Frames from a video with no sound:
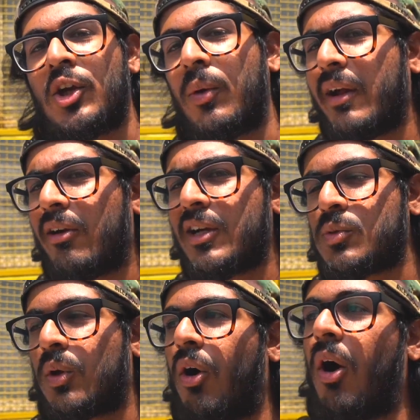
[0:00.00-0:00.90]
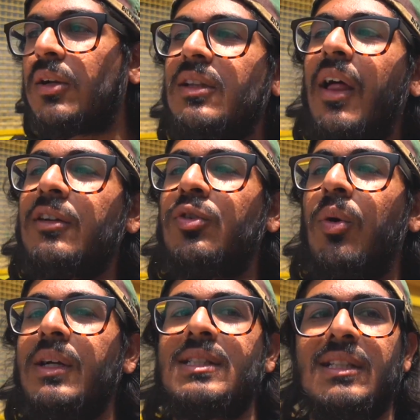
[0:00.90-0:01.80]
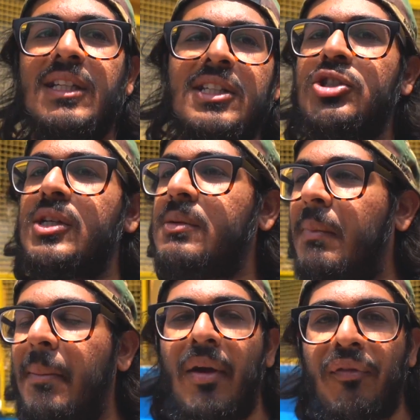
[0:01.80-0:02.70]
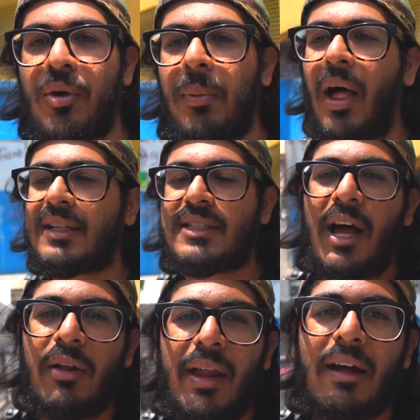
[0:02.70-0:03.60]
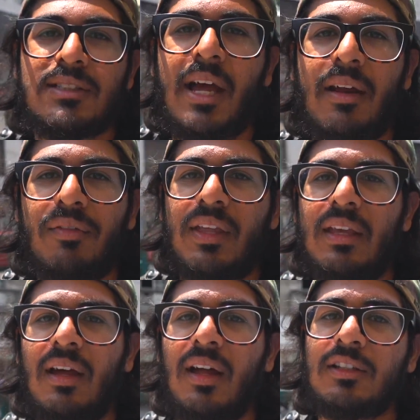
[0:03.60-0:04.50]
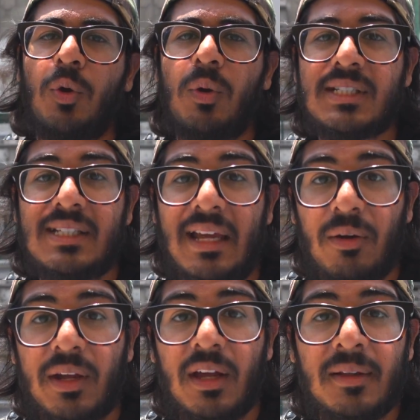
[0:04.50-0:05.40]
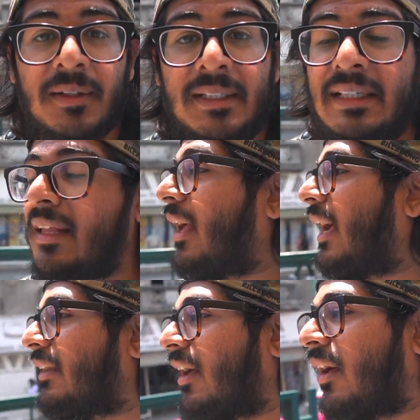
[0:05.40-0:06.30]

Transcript: Go to areas where there aren't a lot of tourists. This is just maybe a few blocks down outside of the touristy area, and